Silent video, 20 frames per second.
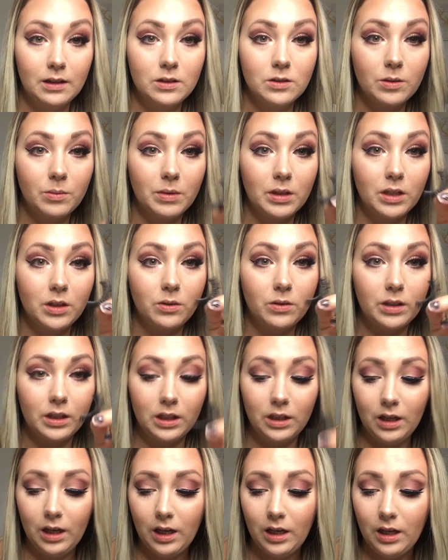So I'm gonna go in
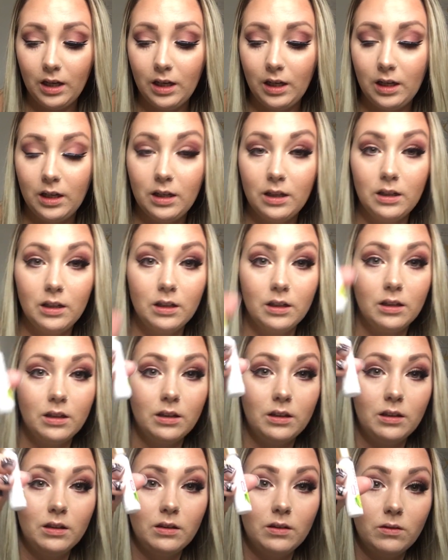again
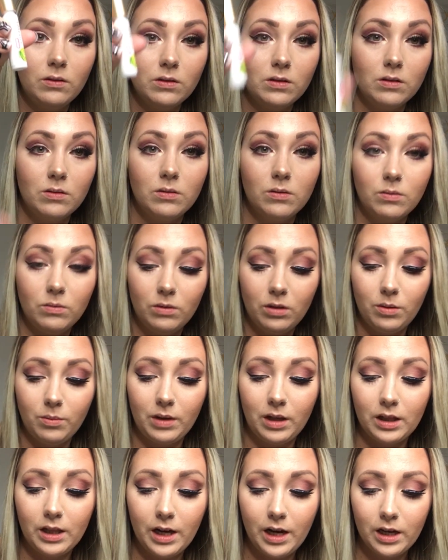with
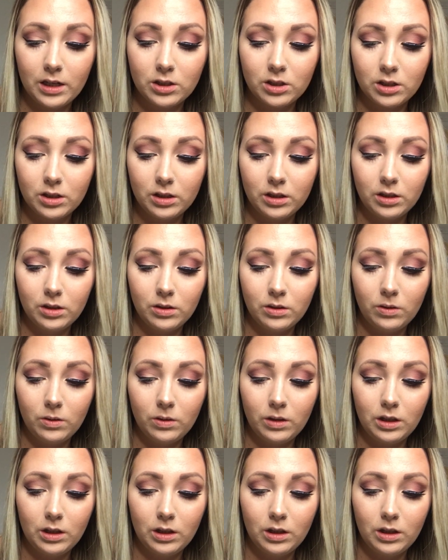my lash glue,